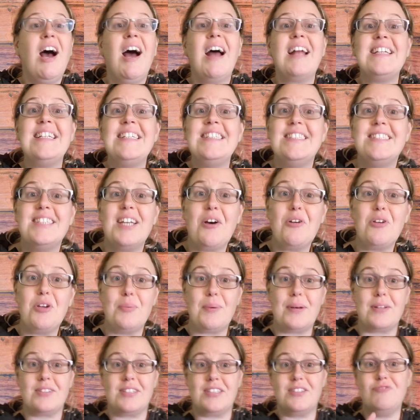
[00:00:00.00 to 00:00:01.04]
I need to tell you
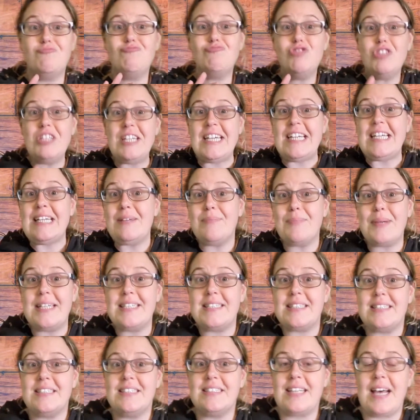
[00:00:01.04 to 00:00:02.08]
about something really
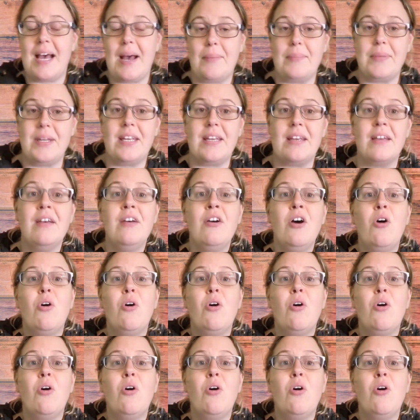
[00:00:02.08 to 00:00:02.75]
amazing that's happening